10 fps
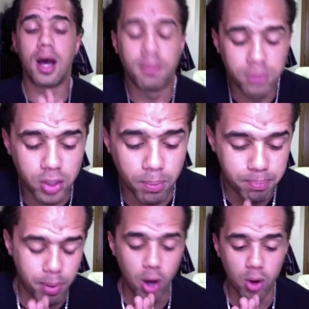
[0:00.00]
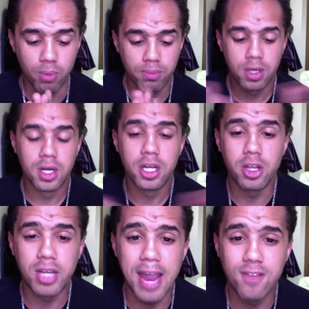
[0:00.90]
so boom, you
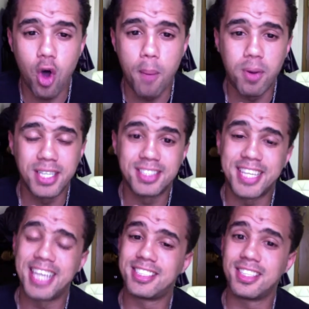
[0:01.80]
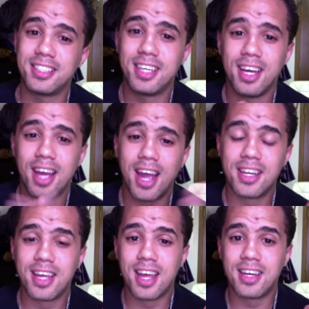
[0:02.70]
gave the whole presentation, and
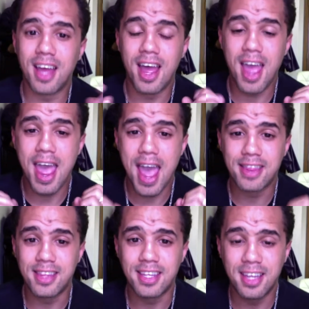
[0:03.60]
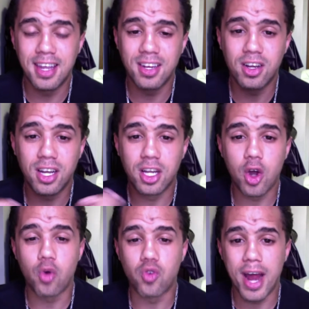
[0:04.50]
then at the end, you're going to go
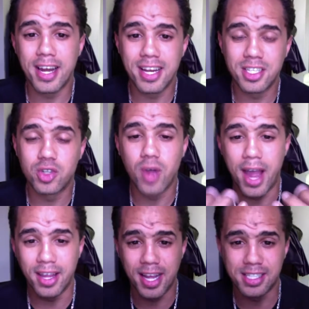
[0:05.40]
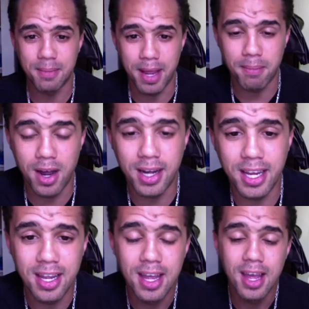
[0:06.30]
right into how you guys can make
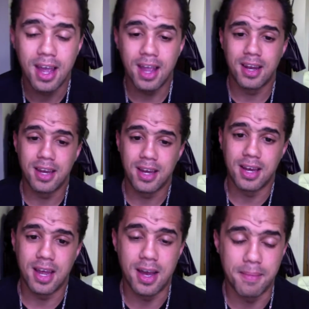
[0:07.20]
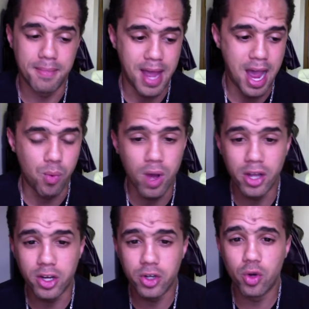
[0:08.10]
money, and then how well
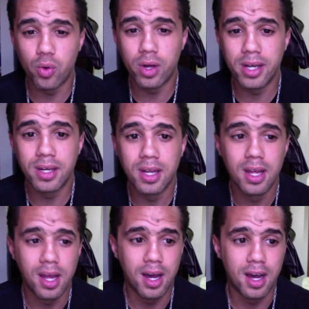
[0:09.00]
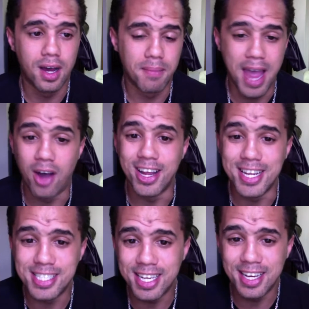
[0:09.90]
you're doing, how
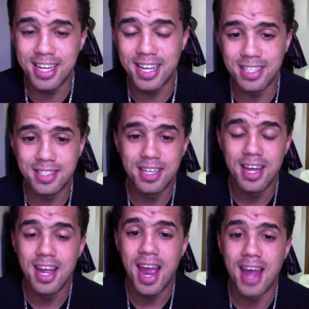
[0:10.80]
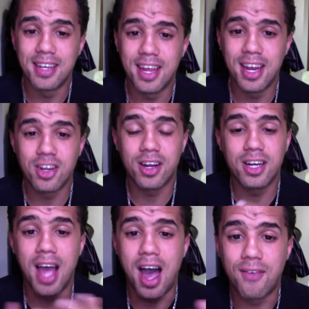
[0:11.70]
easy it is, and then you're
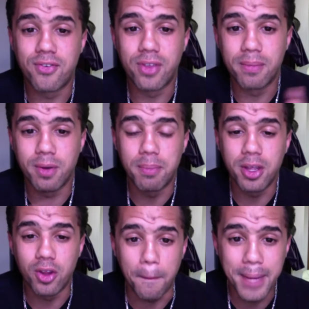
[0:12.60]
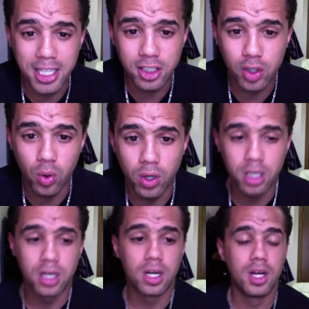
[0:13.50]
going to offer them to be their
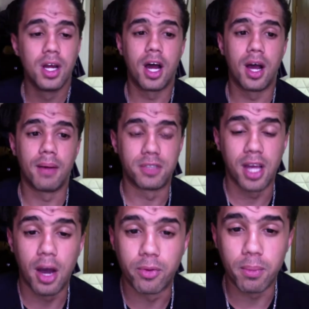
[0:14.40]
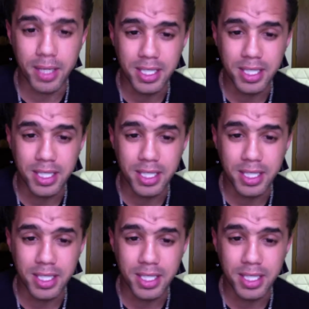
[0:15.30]
mentor, to help them be